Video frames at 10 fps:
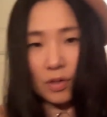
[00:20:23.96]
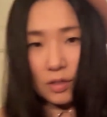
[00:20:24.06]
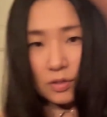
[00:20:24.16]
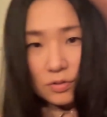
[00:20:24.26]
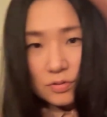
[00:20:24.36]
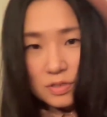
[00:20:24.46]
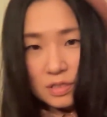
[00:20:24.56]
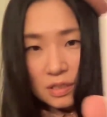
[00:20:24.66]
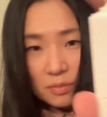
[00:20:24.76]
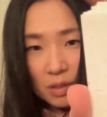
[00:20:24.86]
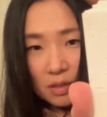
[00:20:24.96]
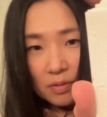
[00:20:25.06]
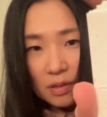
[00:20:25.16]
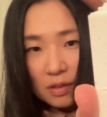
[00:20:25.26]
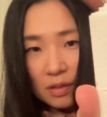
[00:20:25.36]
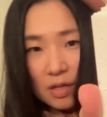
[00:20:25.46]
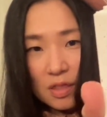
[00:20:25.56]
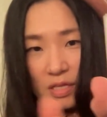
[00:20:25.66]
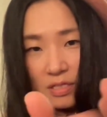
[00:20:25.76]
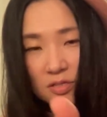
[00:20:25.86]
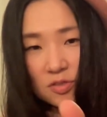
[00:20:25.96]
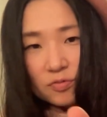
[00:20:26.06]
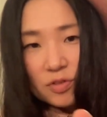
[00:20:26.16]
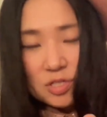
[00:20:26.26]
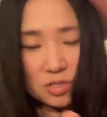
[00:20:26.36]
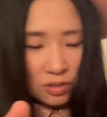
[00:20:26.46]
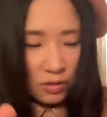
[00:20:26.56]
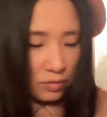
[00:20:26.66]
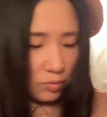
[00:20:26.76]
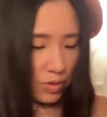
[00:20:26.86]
Can you see maybe? This is original